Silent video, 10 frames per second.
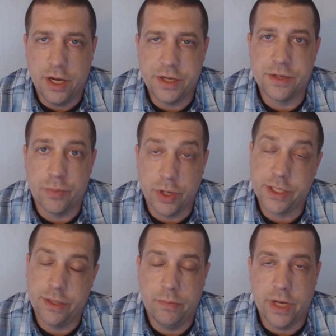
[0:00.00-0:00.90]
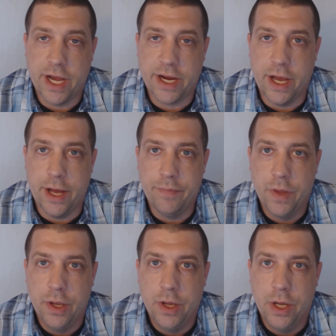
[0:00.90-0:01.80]

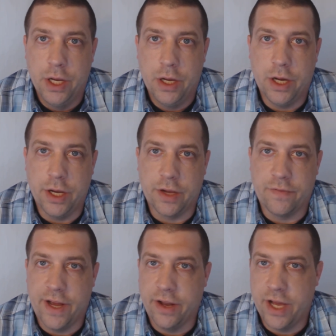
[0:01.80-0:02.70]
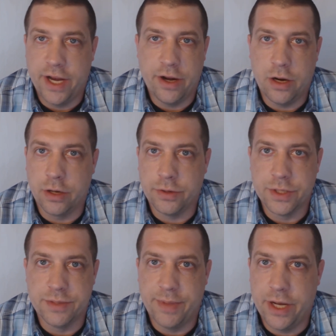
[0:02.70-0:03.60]
autismbringsit.com. You can find a lot of
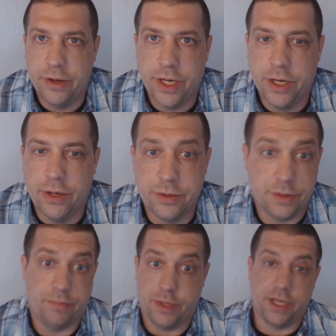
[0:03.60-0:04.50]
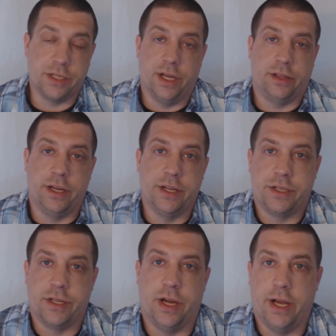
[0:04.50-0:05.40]
articles about, you know, things like
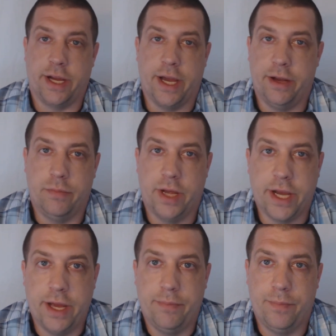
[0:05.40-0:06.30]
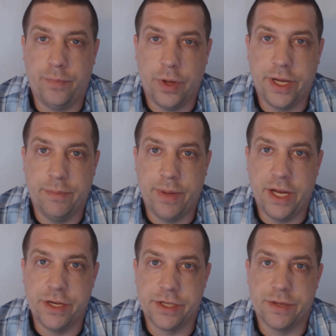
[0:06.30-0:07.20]
this. I got plenty of
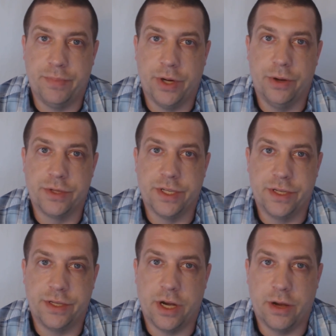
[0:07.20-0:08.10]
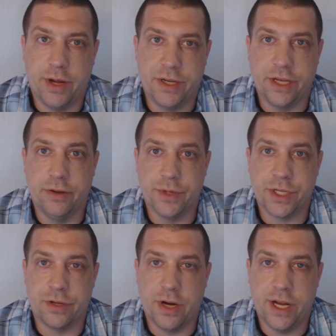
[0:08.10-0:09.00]
pages and posts that talk about dealing
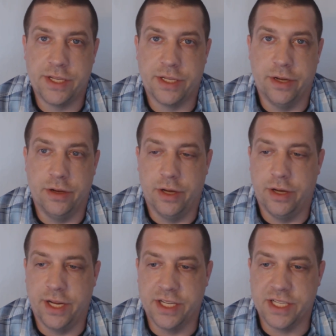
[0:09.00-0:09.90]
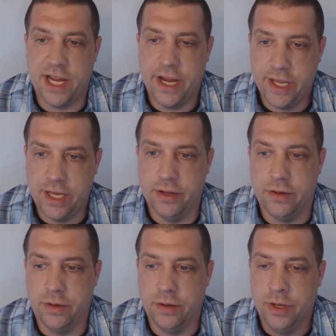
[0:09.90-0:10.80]
with stress and anxiety